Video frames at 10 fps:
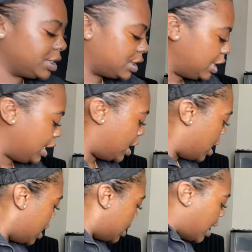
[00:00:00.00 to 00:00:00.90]
to see
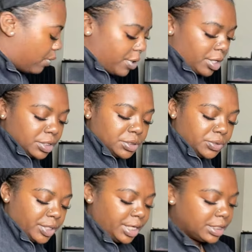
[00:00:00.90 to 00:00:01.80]
like what her
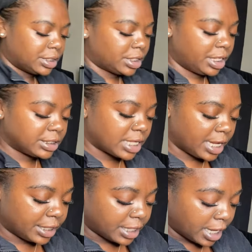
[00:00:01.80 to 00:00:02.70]
story is and things
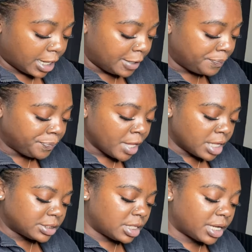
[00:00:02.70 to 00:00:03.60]
like that.
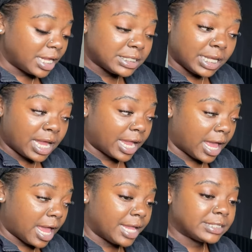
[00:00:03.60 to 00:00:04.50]
So the next thing I
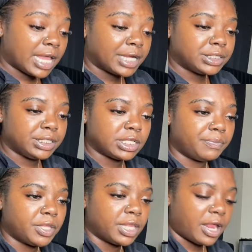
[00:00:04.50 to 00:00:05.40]
got is actually
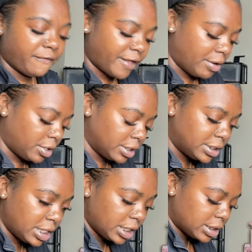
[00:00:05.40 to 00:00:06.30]
something that I found on
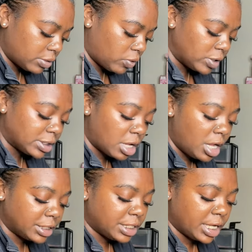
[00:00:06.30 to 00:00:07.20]
TikTok, well, saw
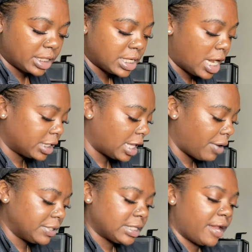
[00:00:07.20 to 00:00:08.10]
on TikTok
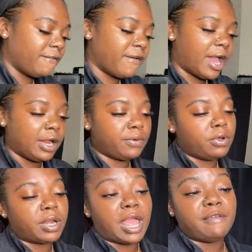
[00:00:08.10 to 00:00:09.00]
that was like viral
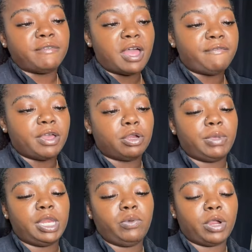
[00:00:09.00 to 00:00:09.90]
and I have not found them
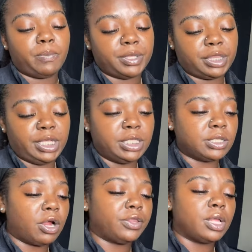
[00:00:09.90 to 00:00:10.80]
anywhere. But these
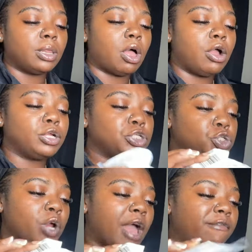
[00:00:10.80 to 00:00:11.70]
are the large
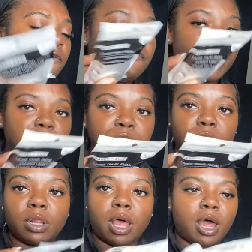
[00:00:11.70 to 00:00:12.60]
travel facial
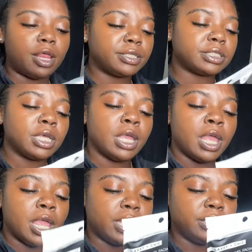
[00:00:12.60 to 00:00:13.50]
cloths.
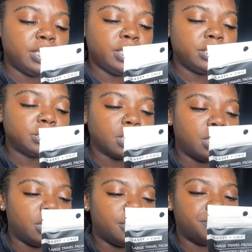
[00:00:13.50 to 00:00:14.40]
And these
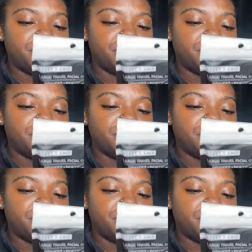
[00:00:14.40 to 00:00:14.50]
um,